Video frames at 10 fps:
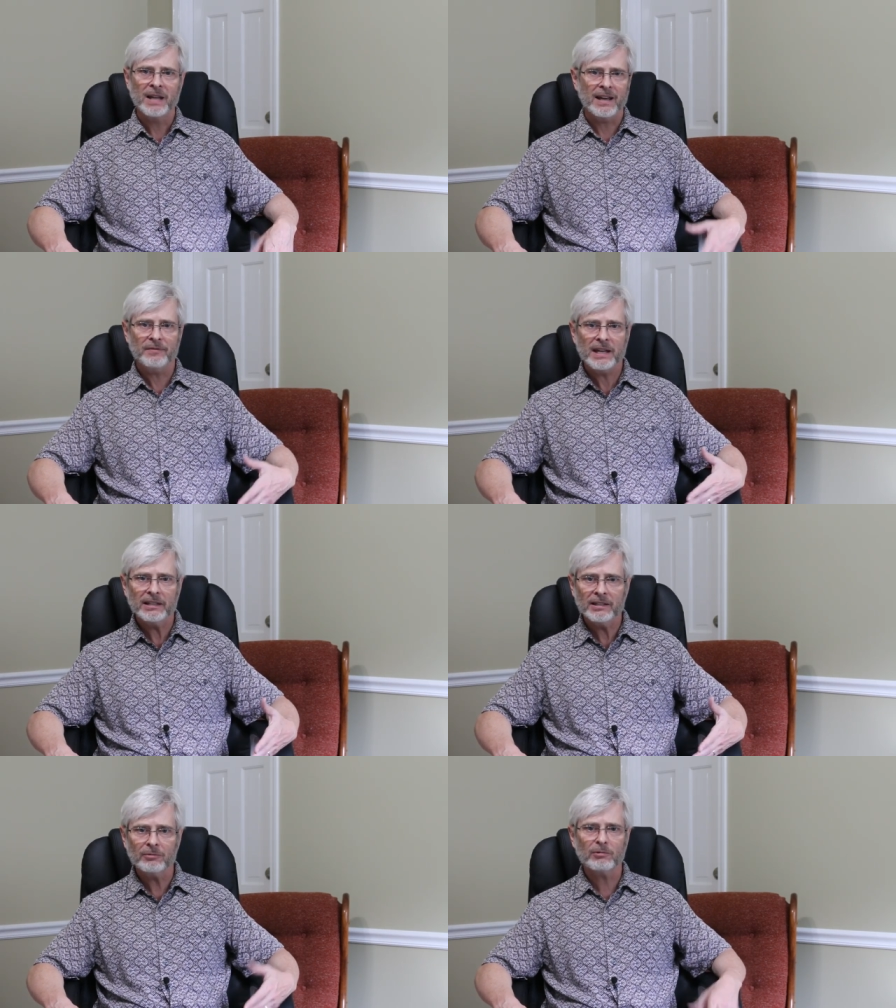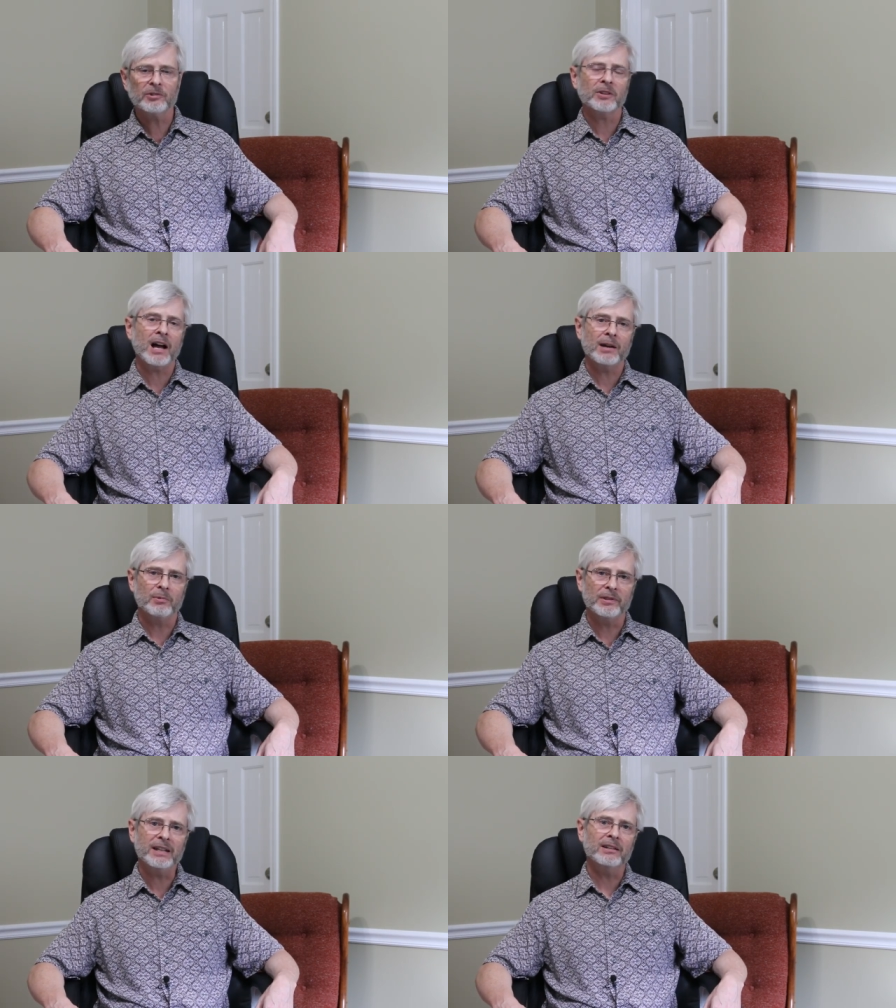if they didn't reside
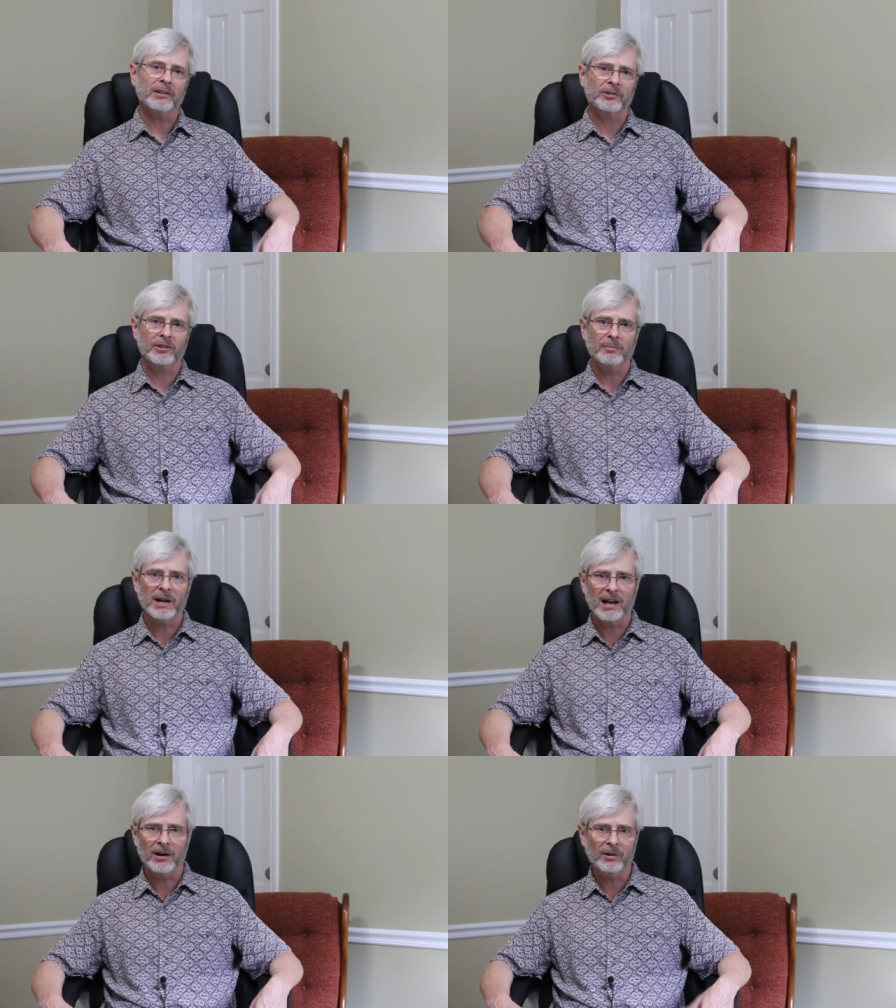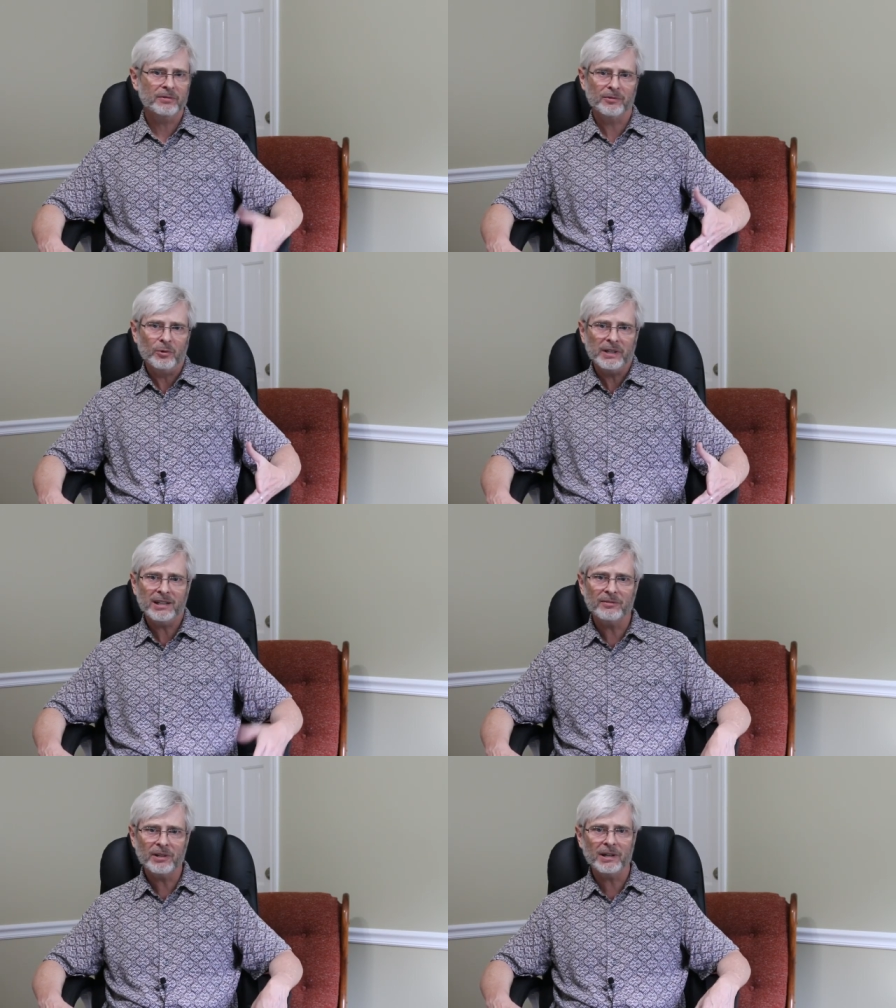within us somehow, if only in
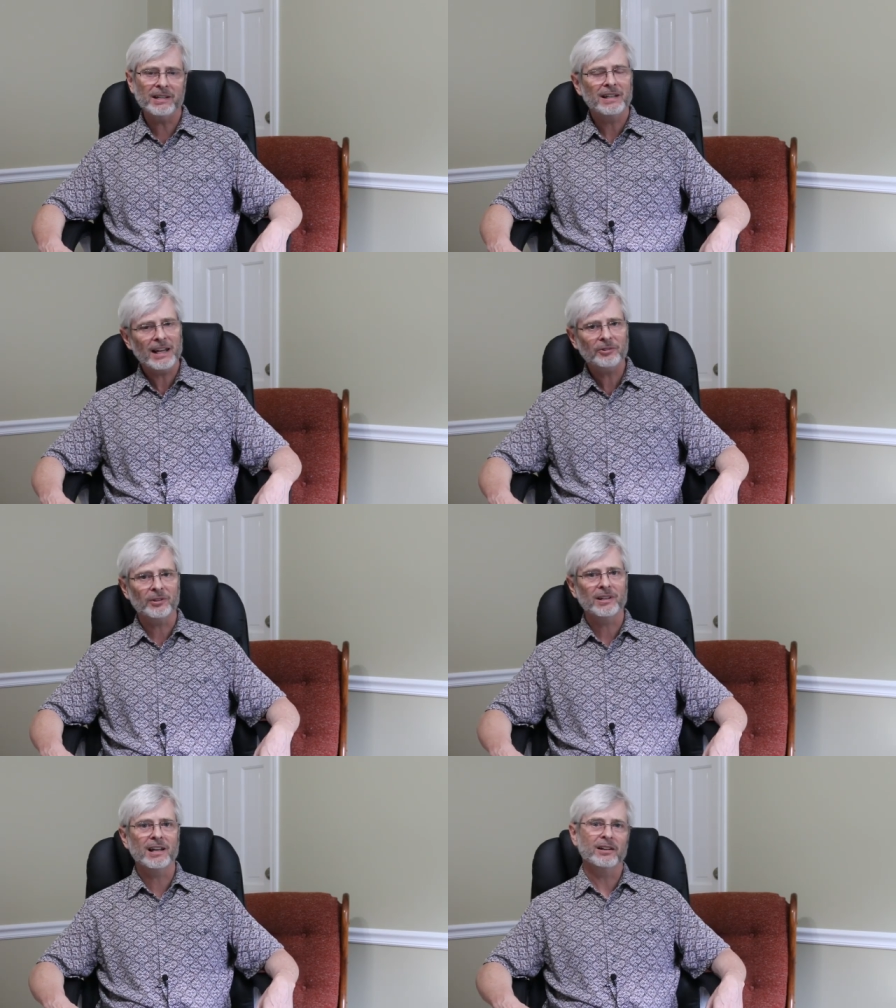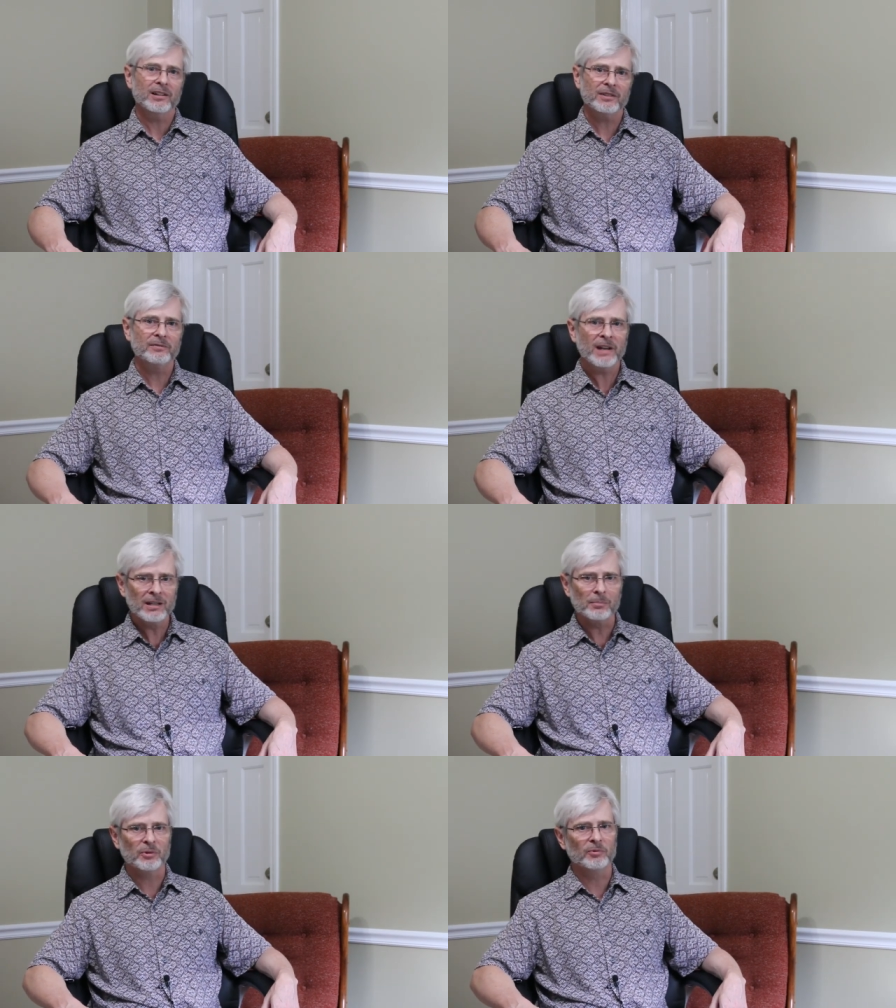a very nascent and
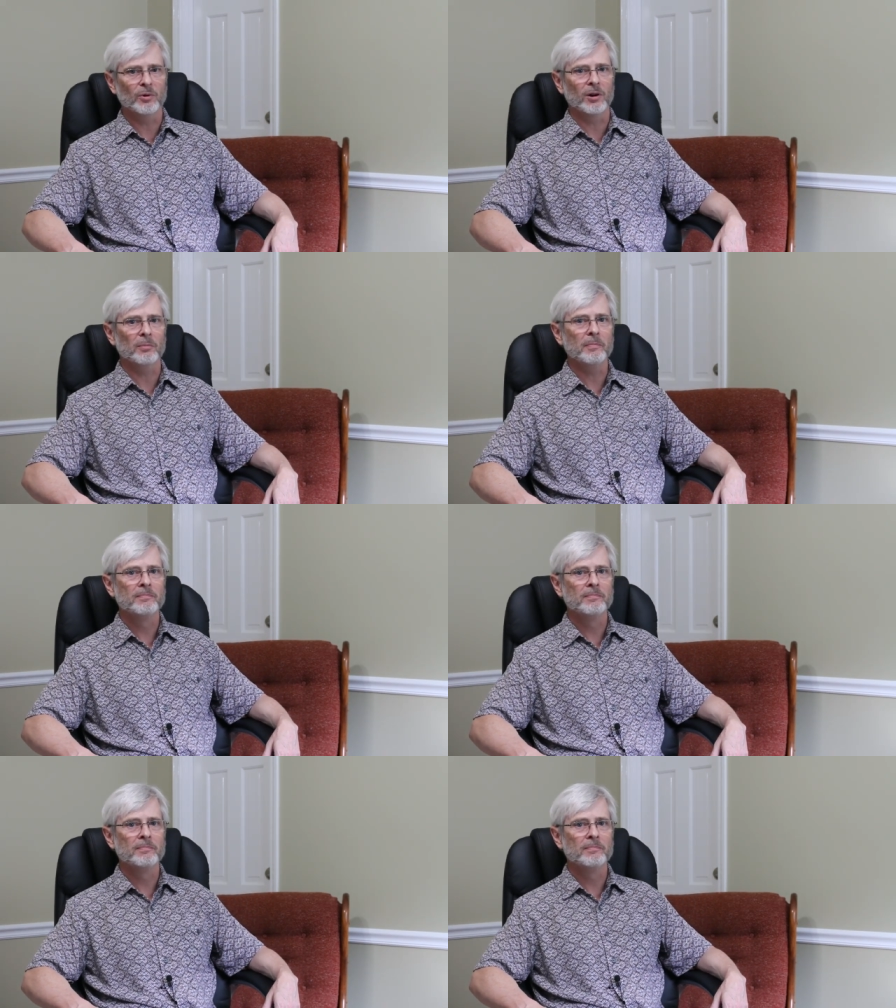undeveloped form.